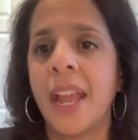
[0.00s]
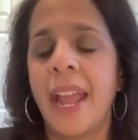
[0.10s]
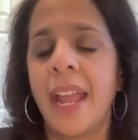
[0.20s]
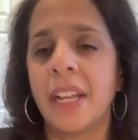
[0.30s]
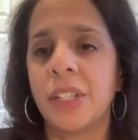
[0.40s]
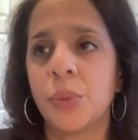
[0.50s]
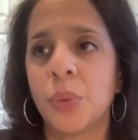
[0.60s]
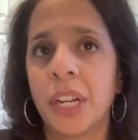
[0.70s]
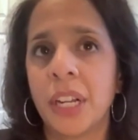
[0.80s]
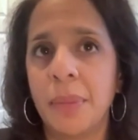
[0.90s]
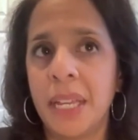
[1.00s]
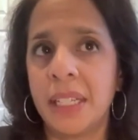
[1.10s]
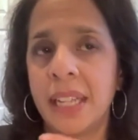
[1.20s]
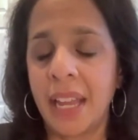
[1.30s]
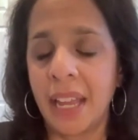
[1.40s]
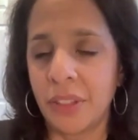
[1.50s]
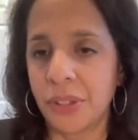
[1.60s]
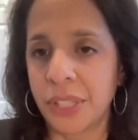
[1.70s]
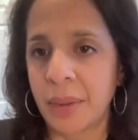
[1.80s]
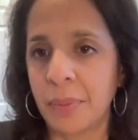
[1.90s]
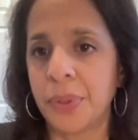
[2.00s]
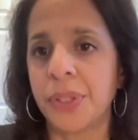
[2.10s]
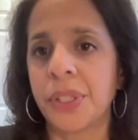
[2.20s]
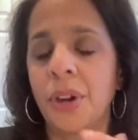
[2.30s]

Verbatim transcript: And we're going to be taking those samples